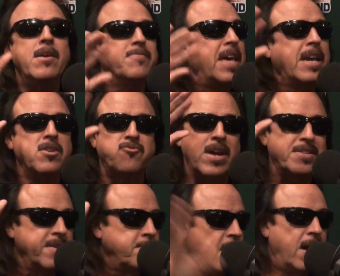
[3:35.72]
They can
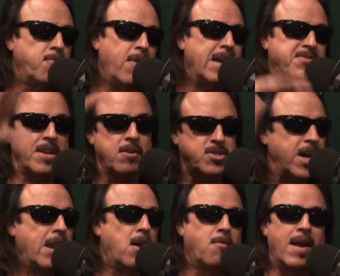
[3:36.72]
dress in mud wrestling,
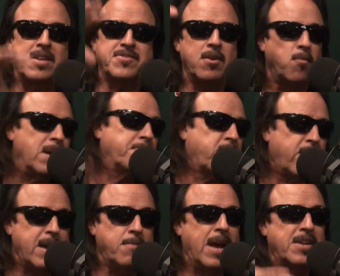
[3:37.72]
Jello wrestling, whipped
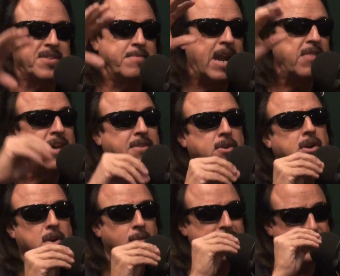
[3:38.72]
cream wrestling, but I think they're
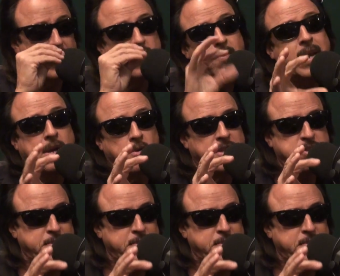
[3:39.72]
going to wrestle in the ring on this